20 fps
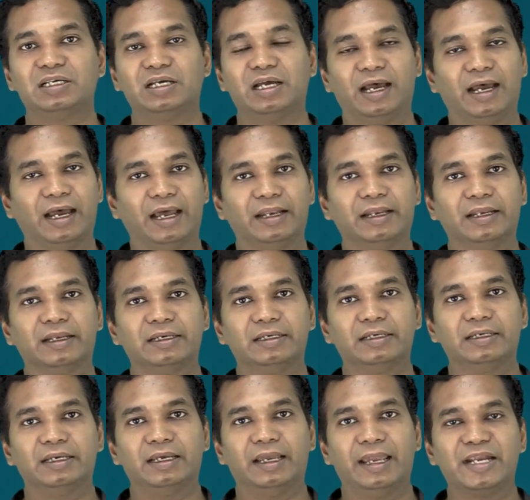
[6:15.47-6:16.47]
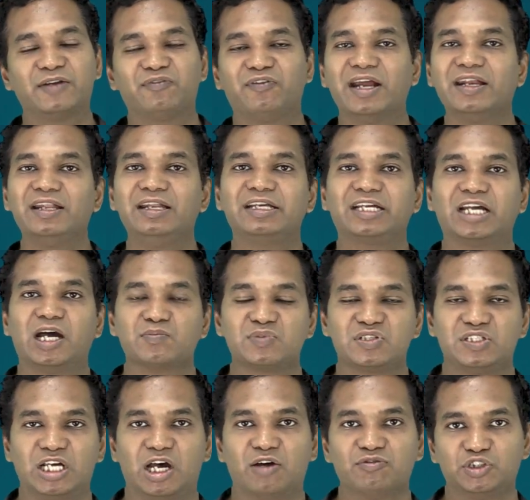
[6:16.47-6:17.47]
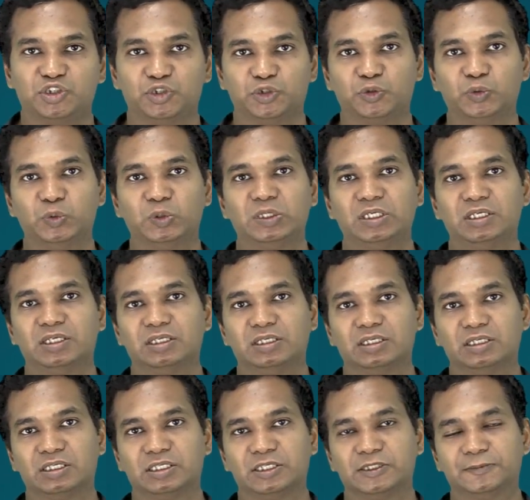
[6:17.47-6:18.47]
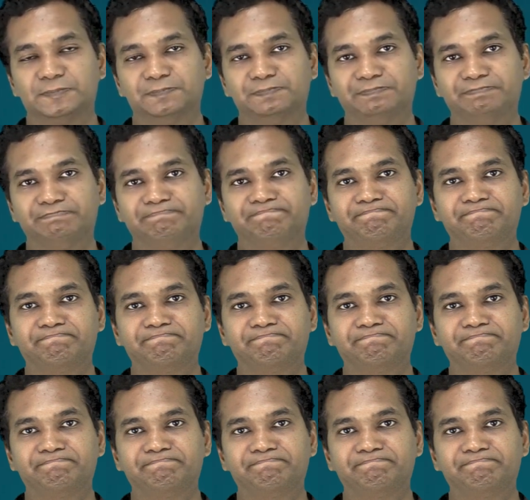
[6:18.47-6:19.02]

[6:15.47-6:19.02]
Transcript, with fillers: And it finally comes down to um,